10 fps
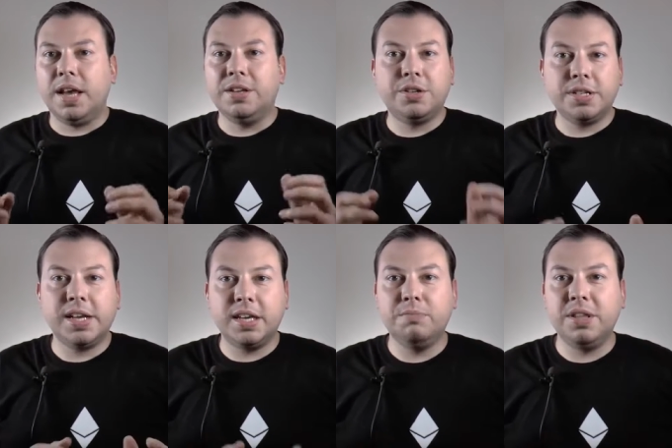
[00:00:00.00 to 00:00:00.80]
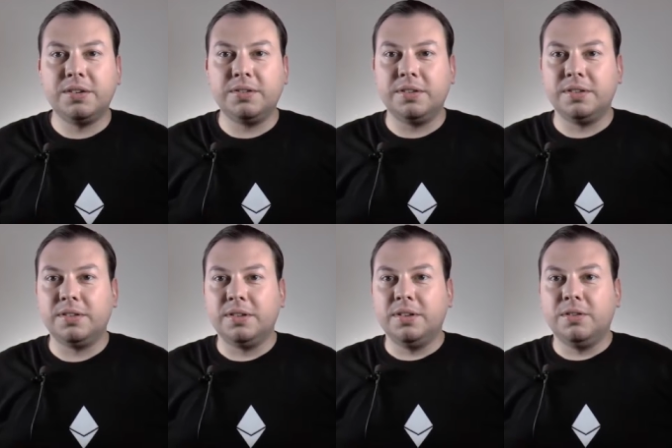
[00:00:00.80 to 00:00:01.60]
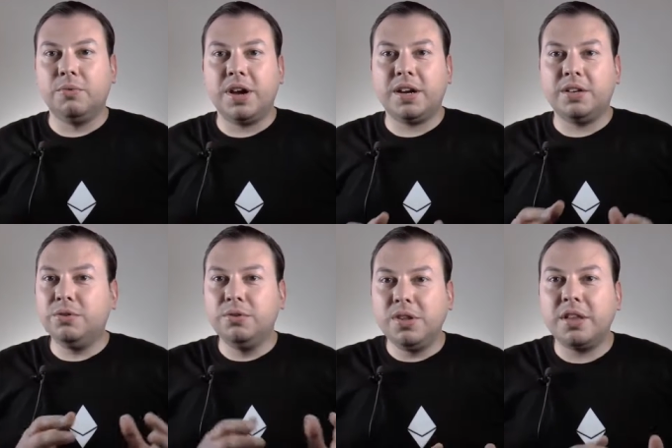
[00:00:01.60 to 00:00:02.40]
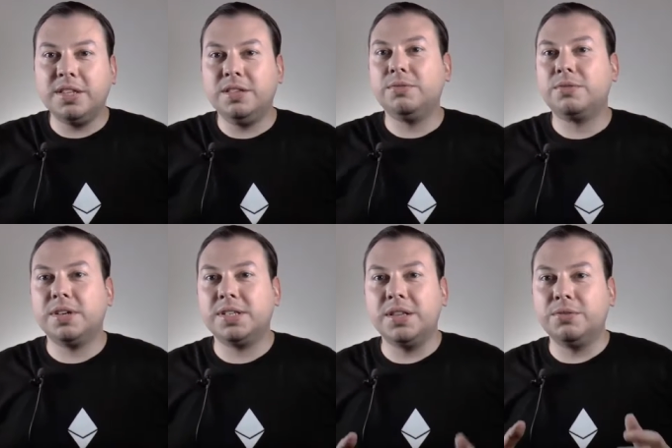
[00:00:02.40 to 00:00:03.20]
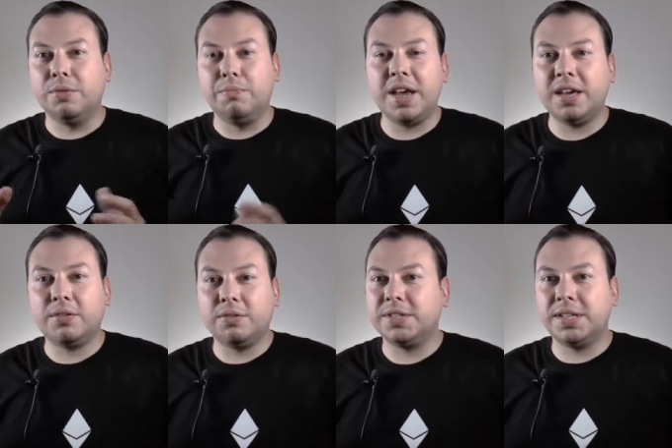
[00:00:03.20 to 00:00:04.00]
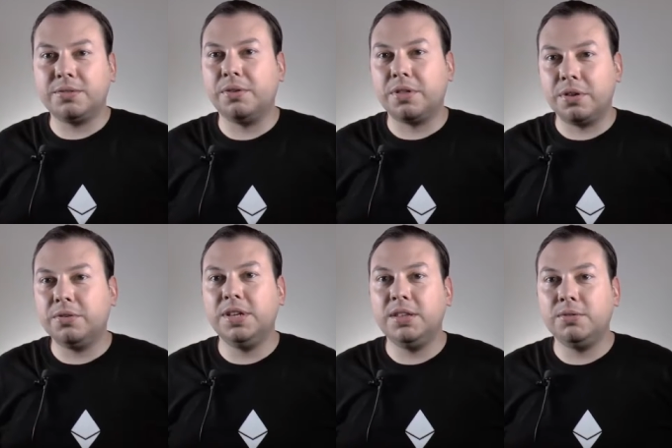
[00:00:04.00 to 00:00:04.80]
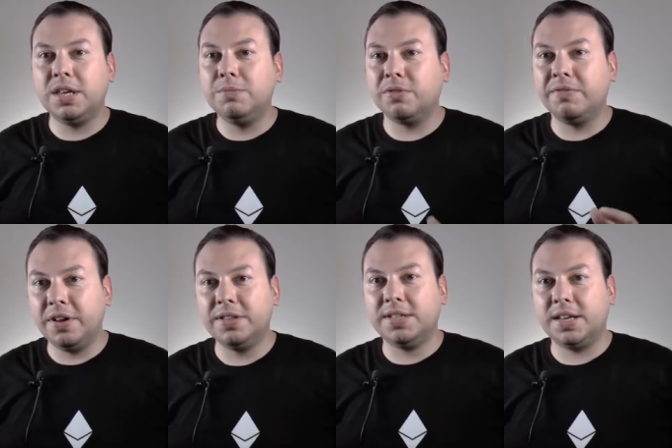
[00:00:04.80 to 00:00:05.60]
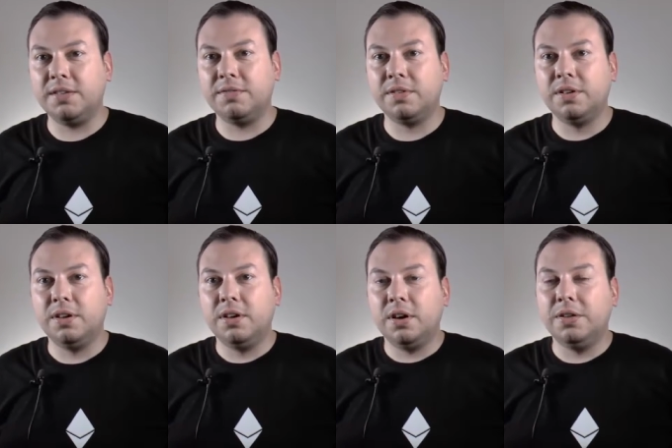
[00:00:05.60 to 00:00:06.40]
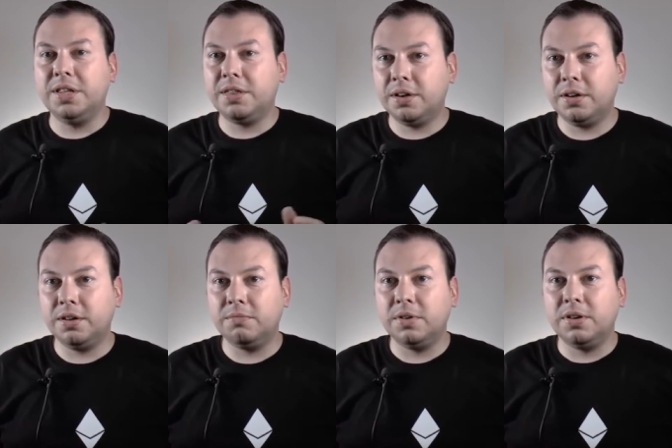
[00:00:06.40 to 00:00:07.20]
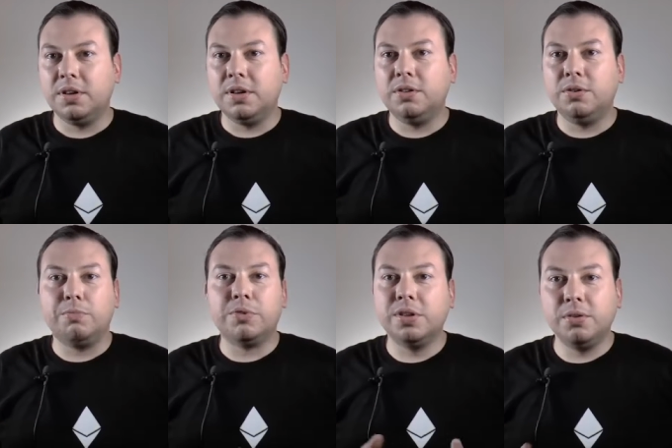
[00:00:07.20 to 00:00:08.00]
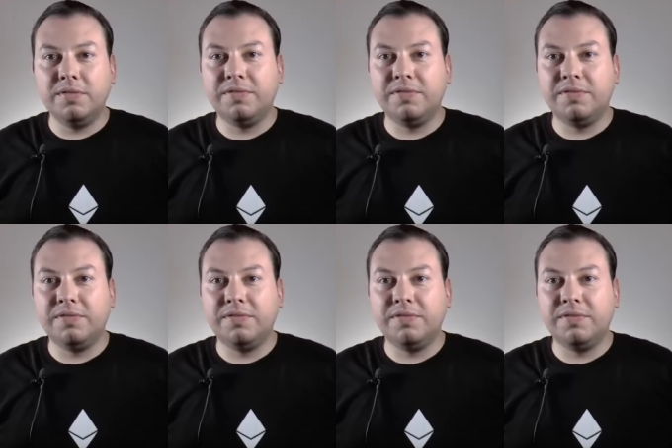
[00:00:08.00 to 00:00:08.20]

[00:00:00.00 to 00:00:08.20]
And just like in Bitcoin, where you do not need to trust into a bank or a central authority to keep your funds safe, on Ethereum, your personal